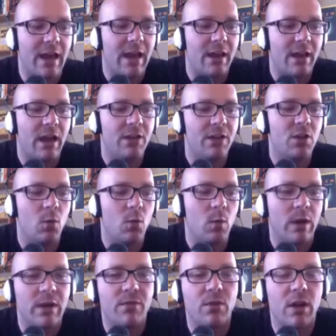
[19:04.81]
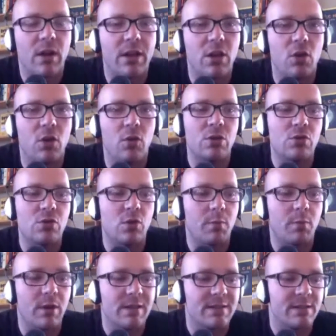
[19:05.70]
I know whenever I go and do a
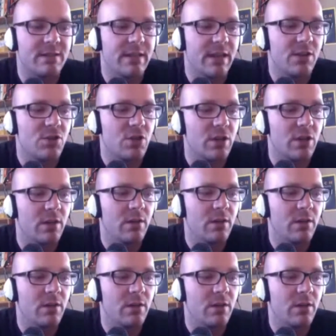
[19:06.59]
presentation,